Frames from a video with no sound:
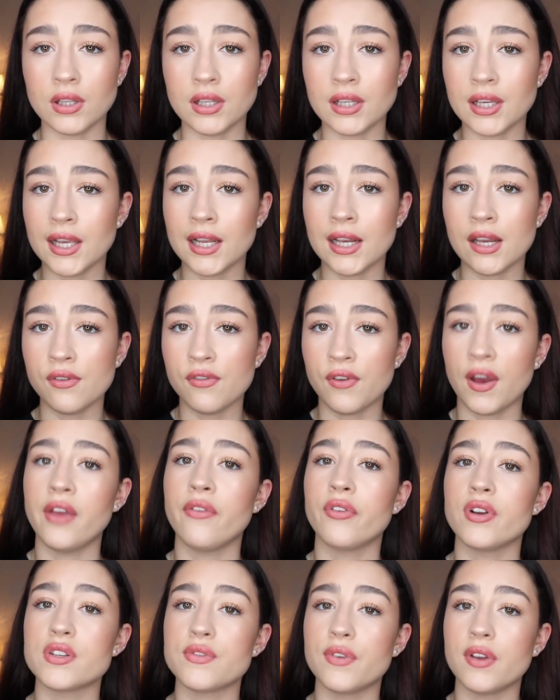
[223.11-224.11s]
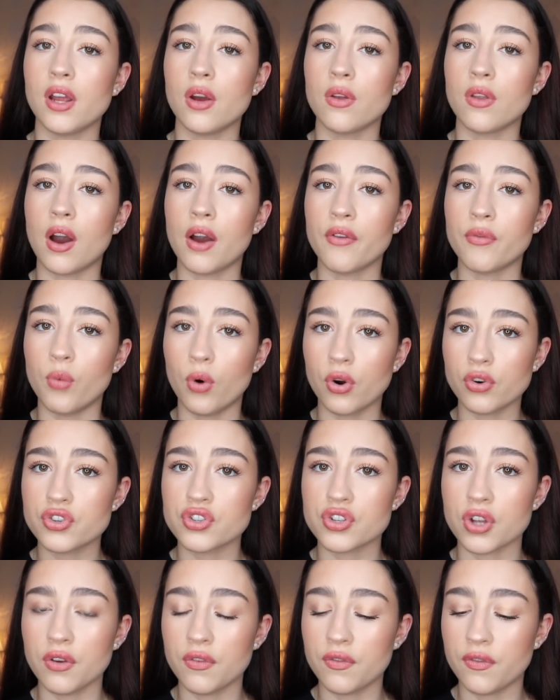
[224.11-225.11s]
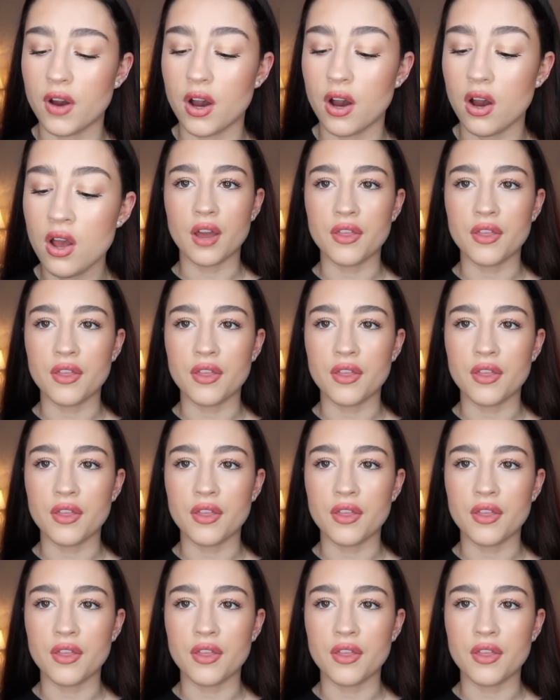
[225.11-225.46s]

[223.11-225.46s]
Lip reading: yearly favourites video that I've watched so far.